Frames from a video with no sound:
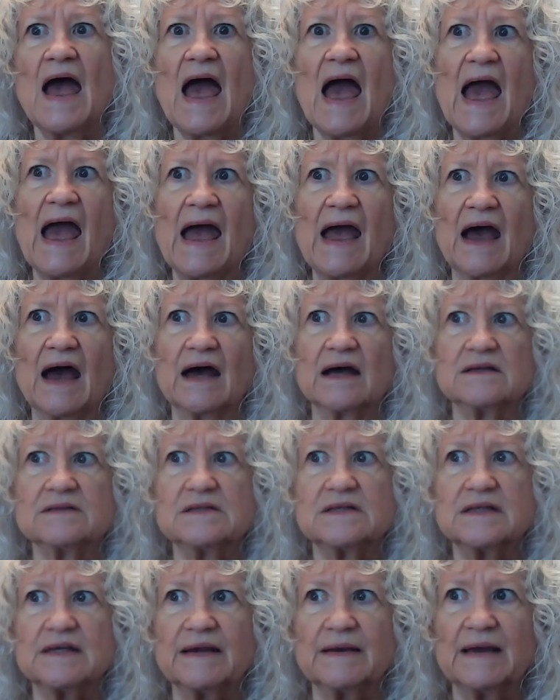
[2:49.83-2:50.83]

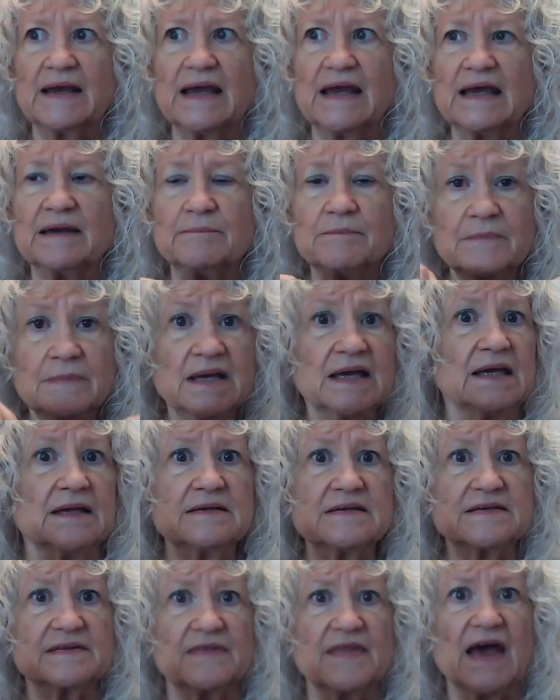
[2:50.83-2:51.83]
and it
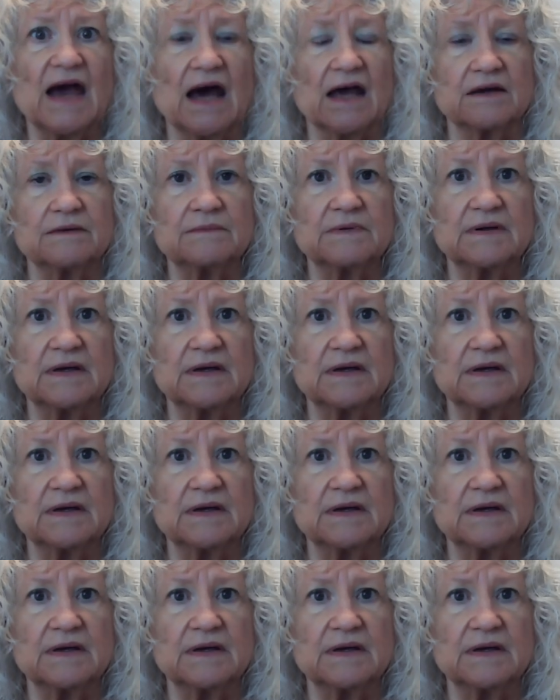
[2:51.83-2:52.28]
means that